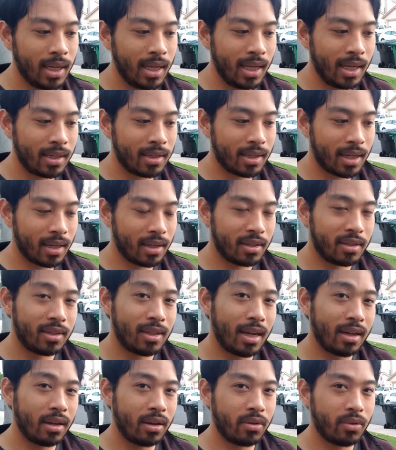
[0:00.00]
it's like a
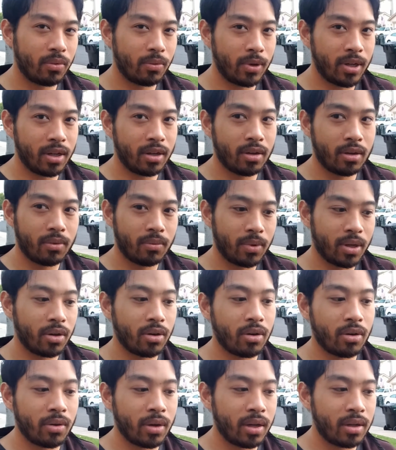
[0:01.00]
second
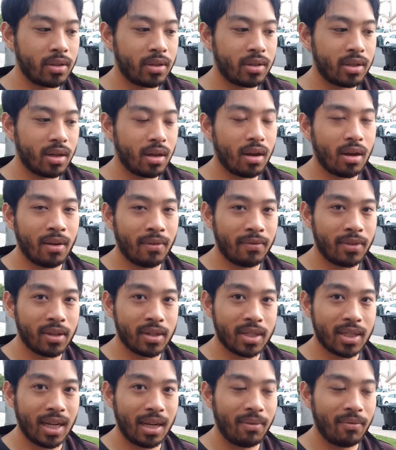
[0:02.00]
recurrence of the
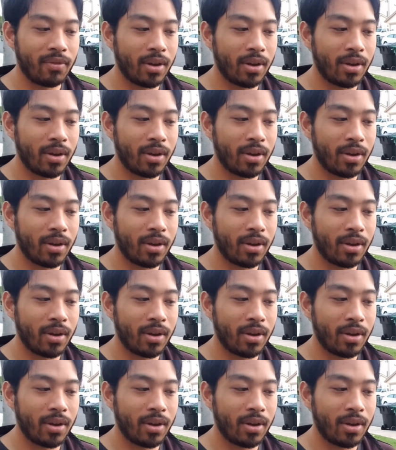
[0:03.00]
same